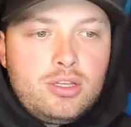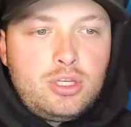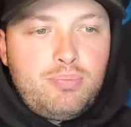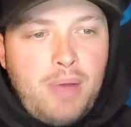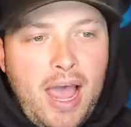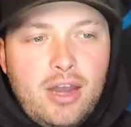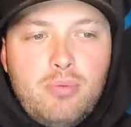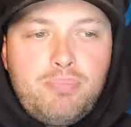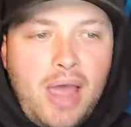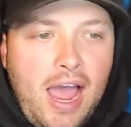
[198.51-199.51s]
To battle
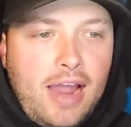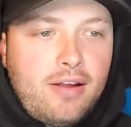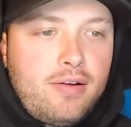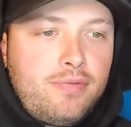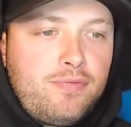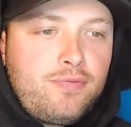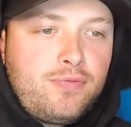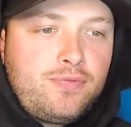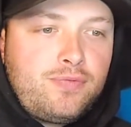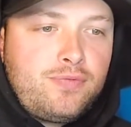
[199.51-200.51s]
back
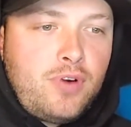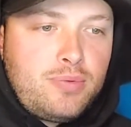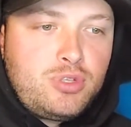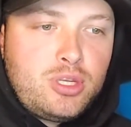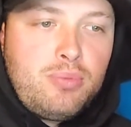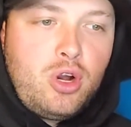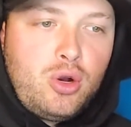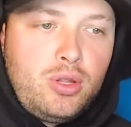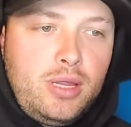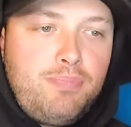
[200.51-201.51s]
from some
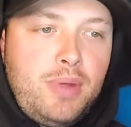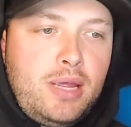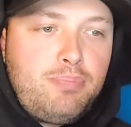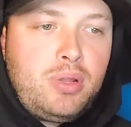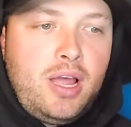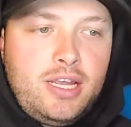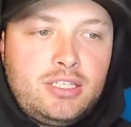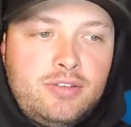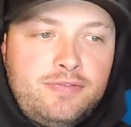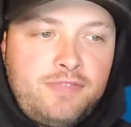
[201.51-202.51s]
early big plays
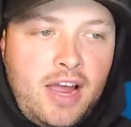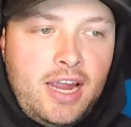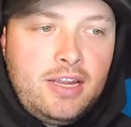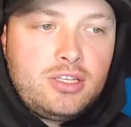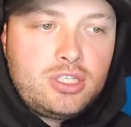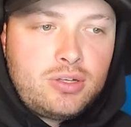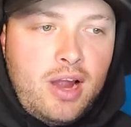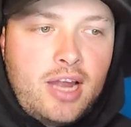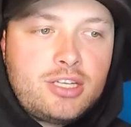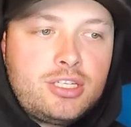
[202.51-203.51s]
to fight,
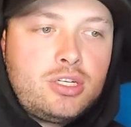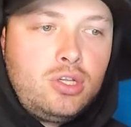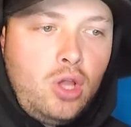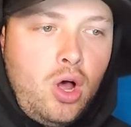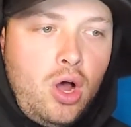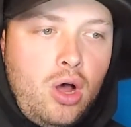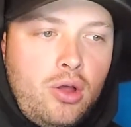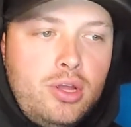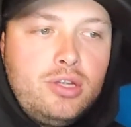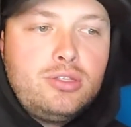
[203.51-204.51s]
scratch, claw
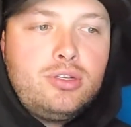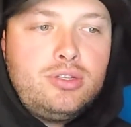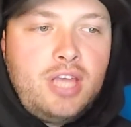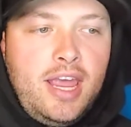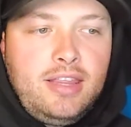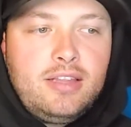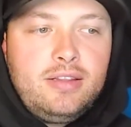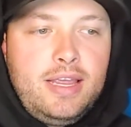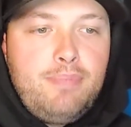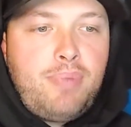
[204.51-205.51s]
to take the
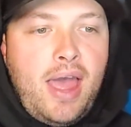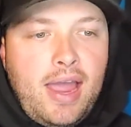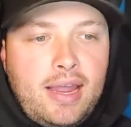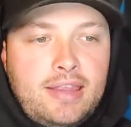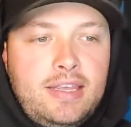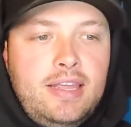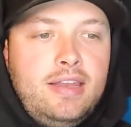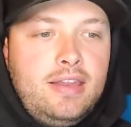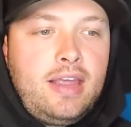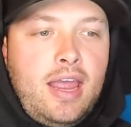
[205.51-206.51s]
lead back at the end
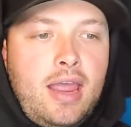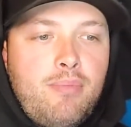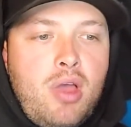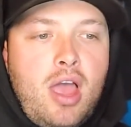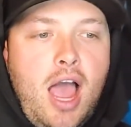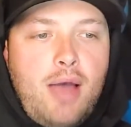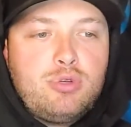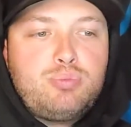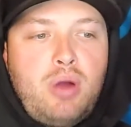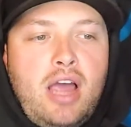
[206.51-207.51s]
of the game, I
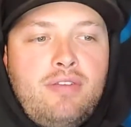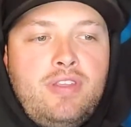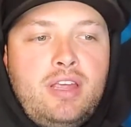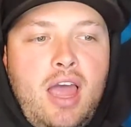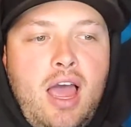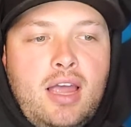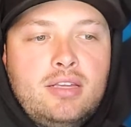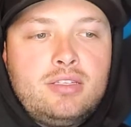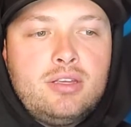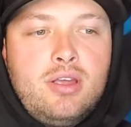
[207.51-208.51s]
was proud of the
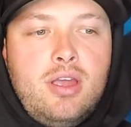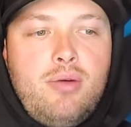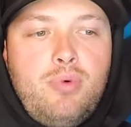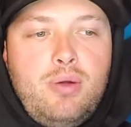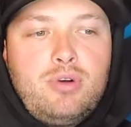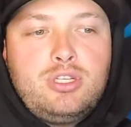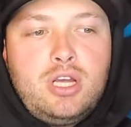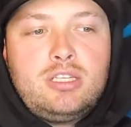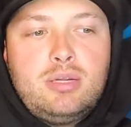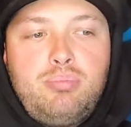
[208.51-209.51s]
guys. We were
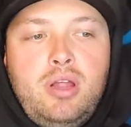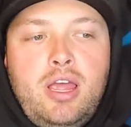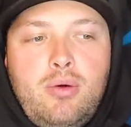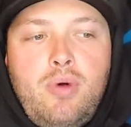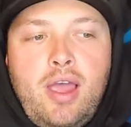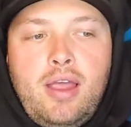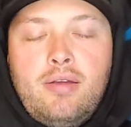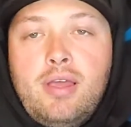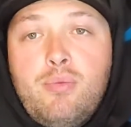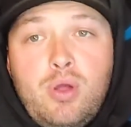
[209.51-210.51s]
just a play away,
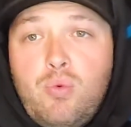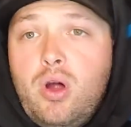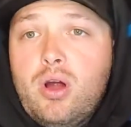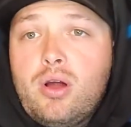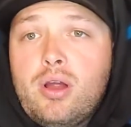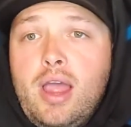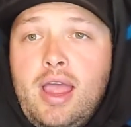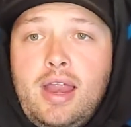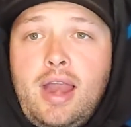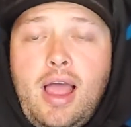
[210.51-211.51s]
and we were,
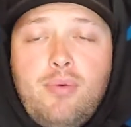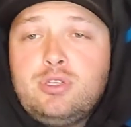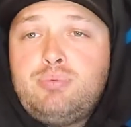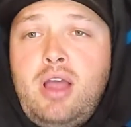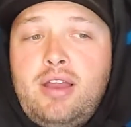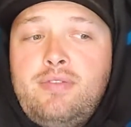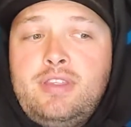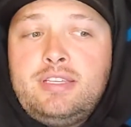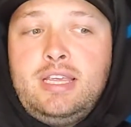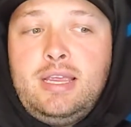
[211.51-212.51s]
and I was proud of the
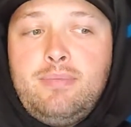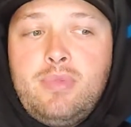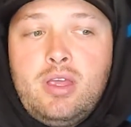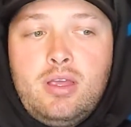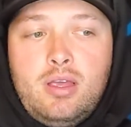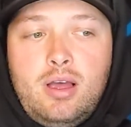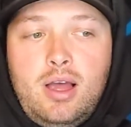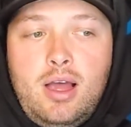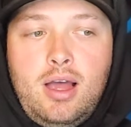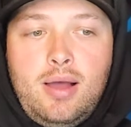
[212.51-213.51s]
team.
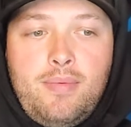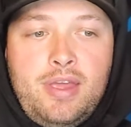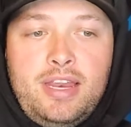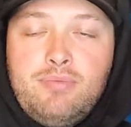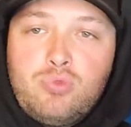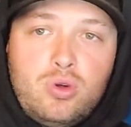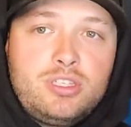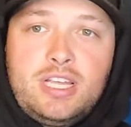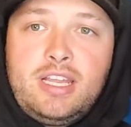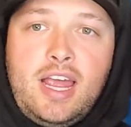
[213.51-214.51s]
Um, and he, Rhule
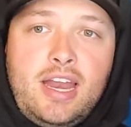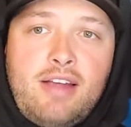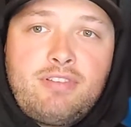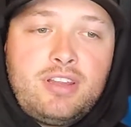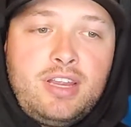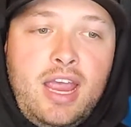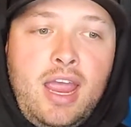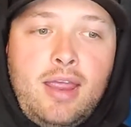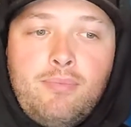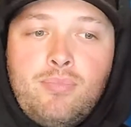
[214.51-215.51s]
said that after the
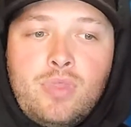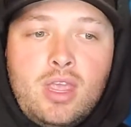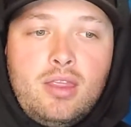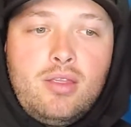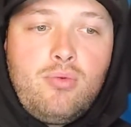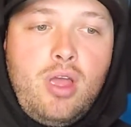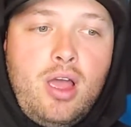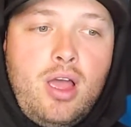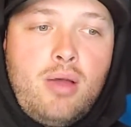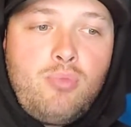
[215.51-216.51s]
game.
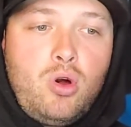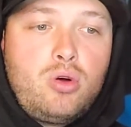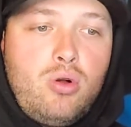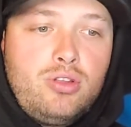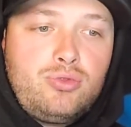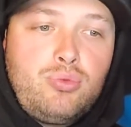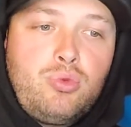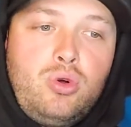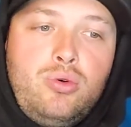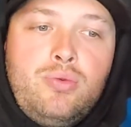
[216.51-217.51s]
Uh, more quotes from
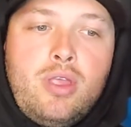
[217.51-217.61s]
Rhule.